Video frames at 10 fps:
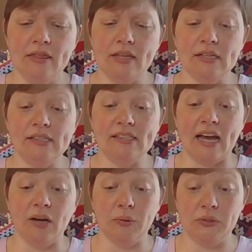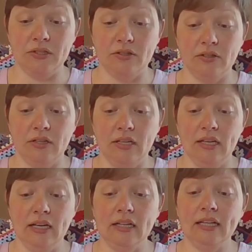Then a sound.
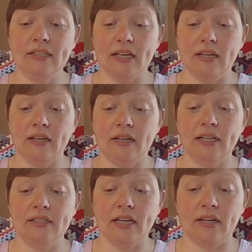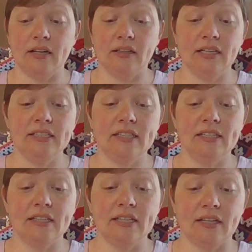Click-tick, click-tick,
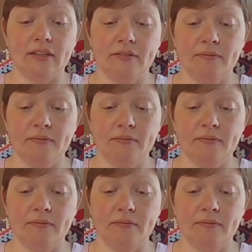click-tick-tick-tick.